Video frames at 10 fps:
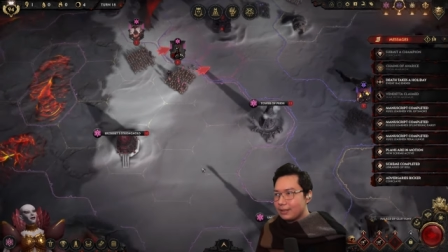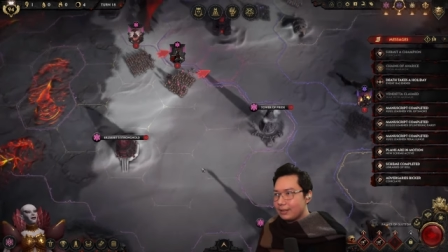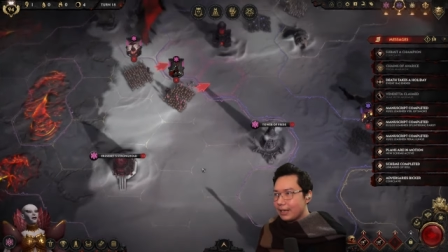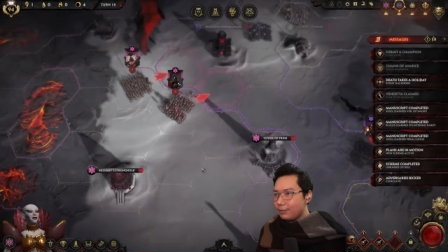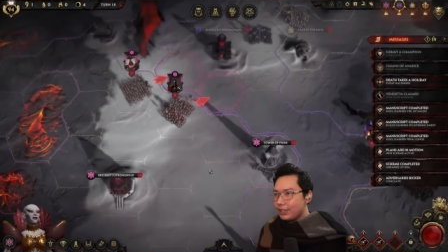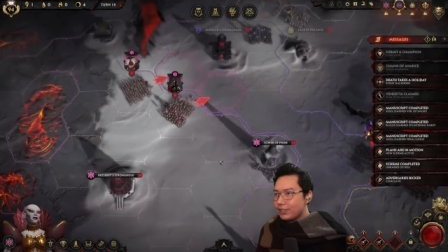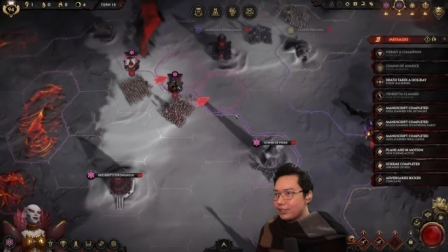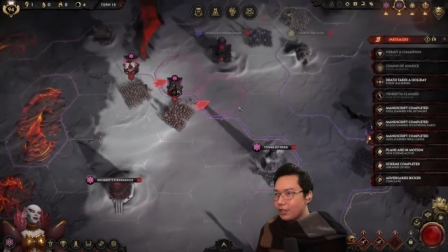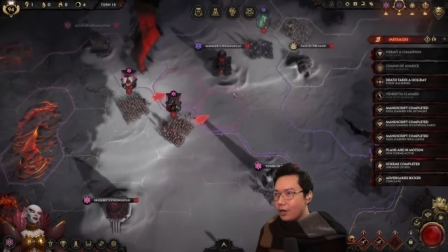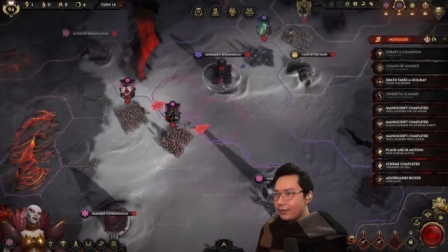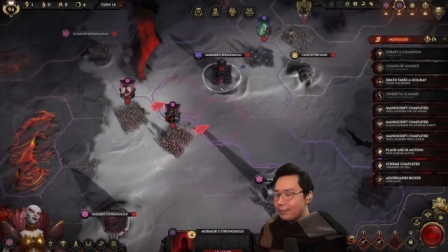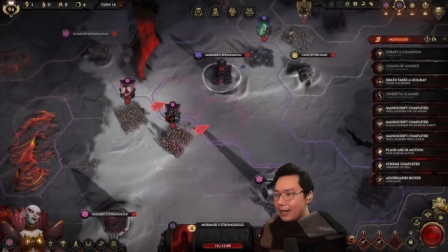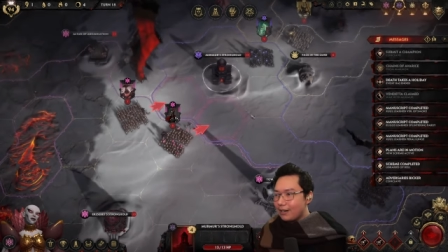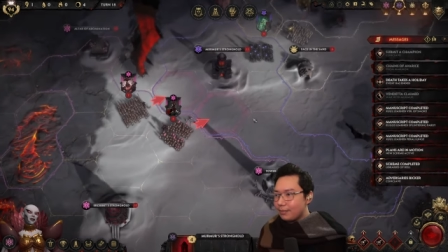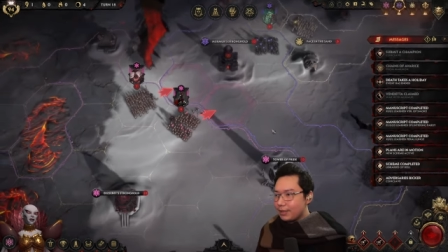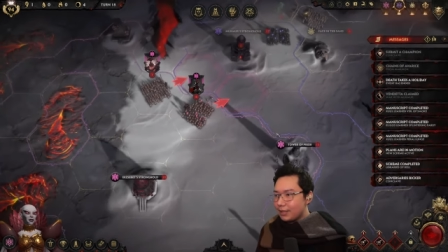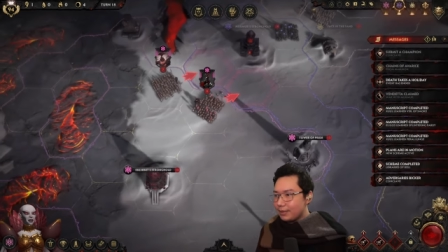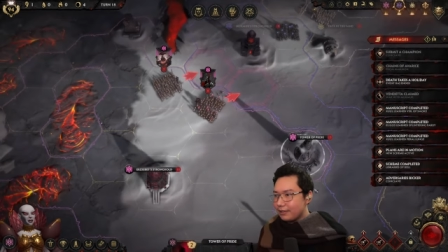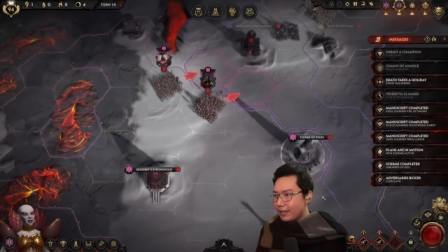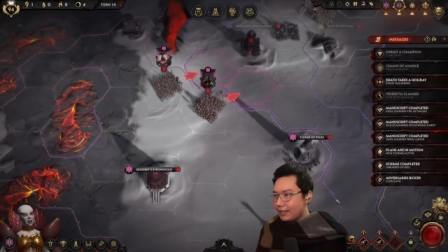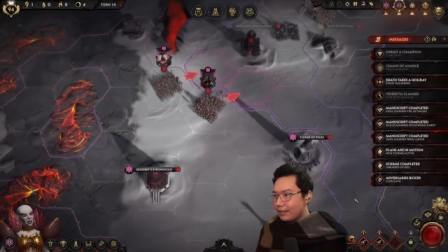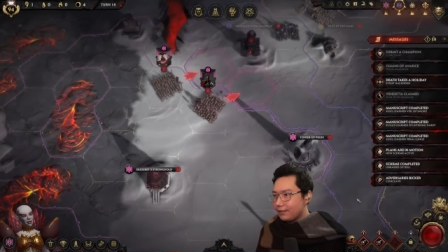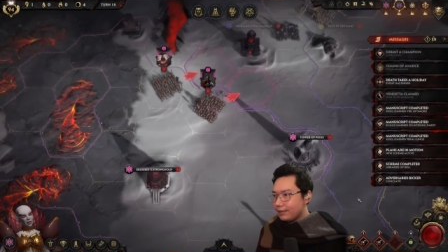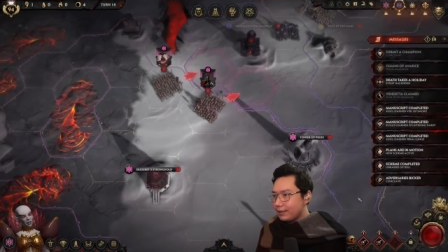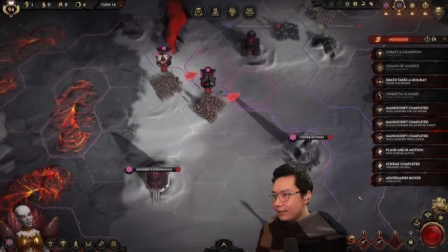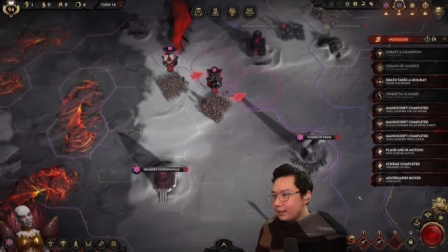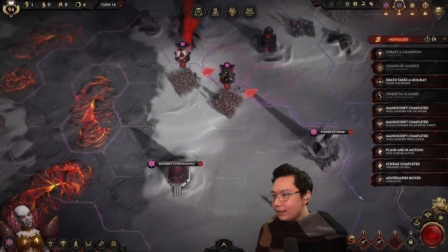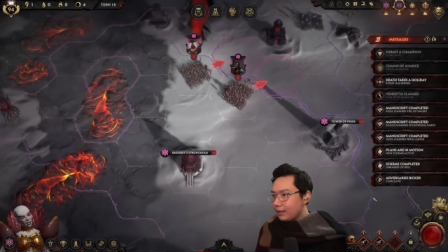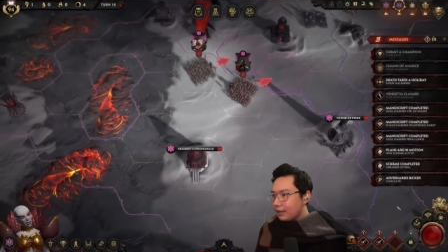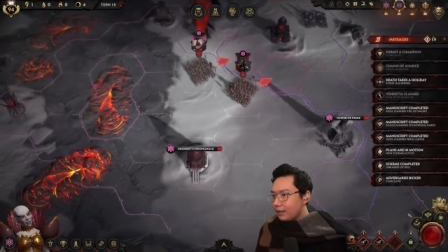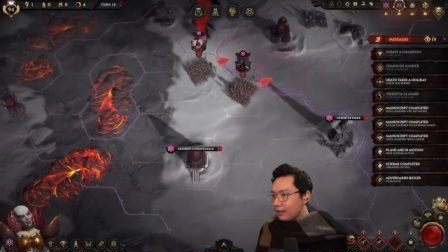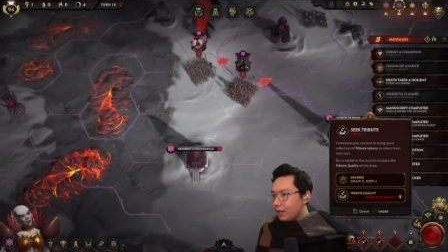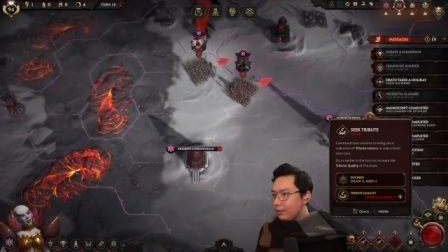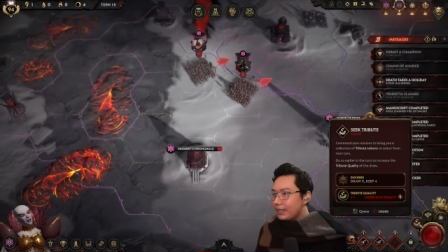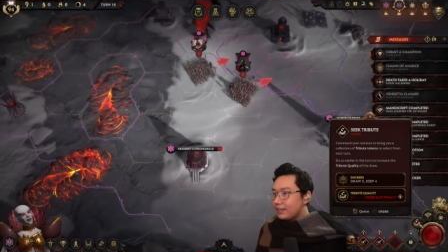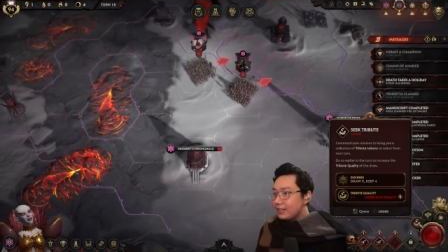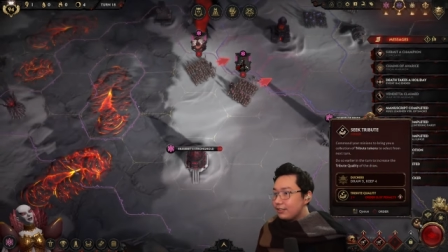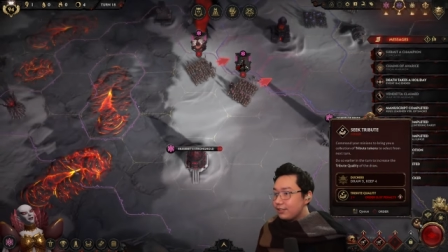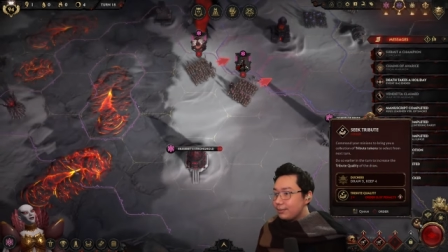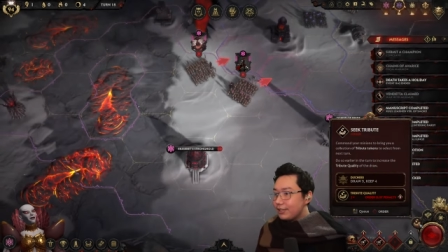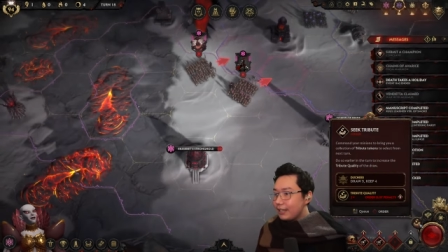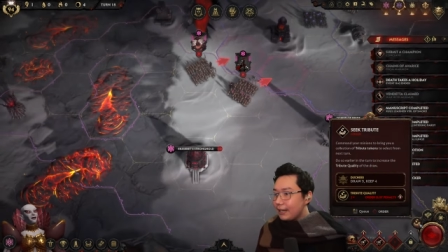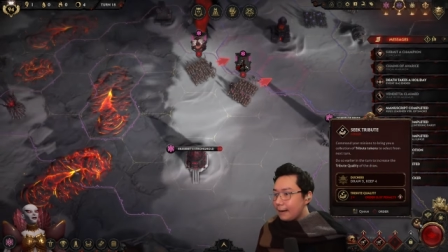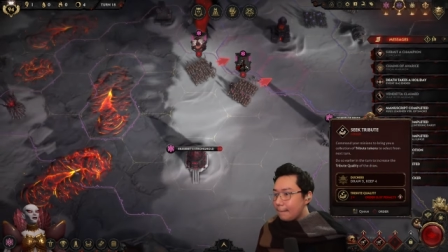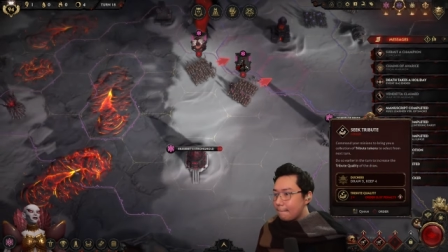Yeah, we just overpower Murmur right now. Oh, we can seek tribute again.